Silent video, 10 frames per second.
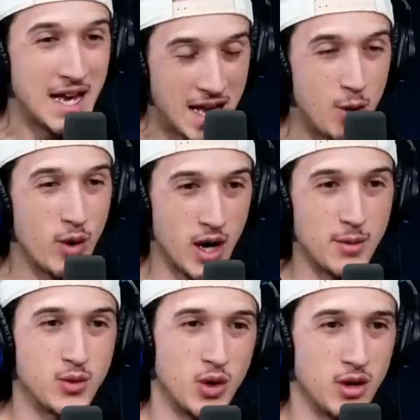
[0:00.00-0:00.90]
He went
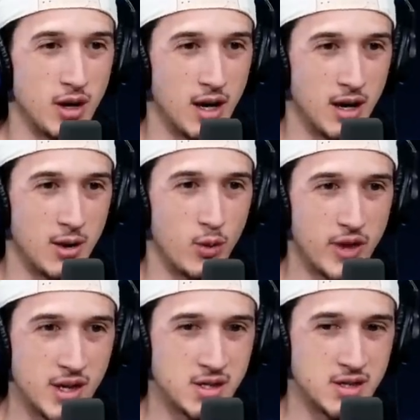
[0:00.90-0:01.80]
up to her with
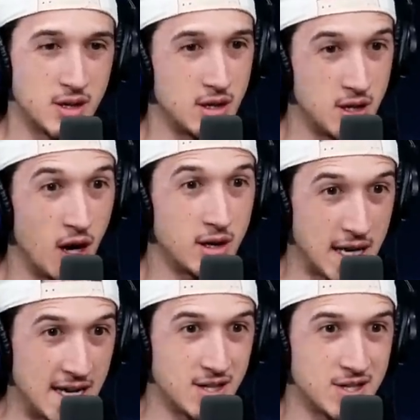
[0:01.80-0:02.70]
his young
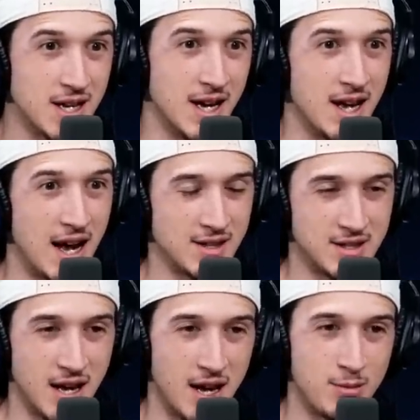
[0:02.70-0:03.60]
niece at the
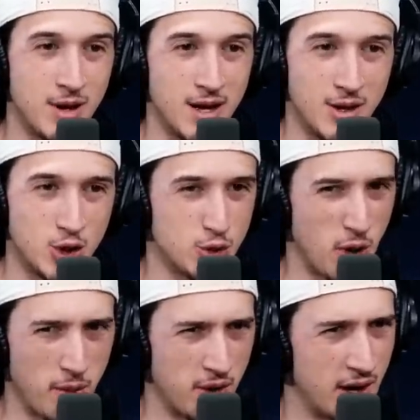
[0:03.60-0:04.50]
time. She was
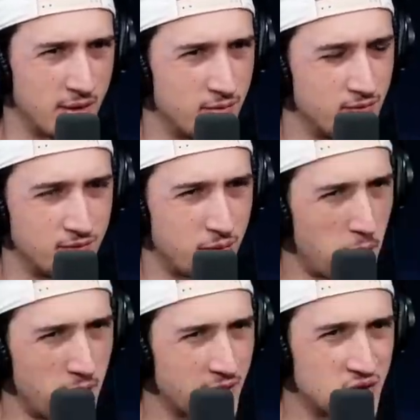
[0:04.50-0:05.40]
probably
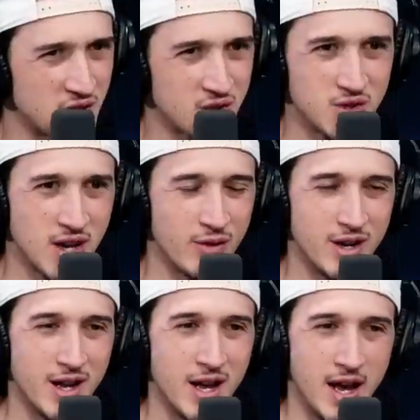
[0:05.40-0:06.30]
like six or seven.
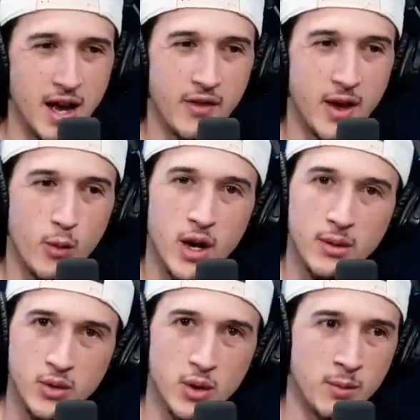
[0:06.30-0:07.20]
And they went up
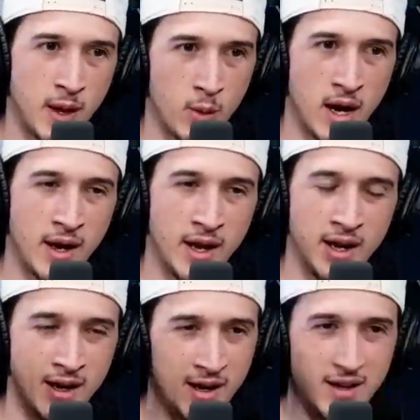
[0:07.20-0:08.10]
to him and they were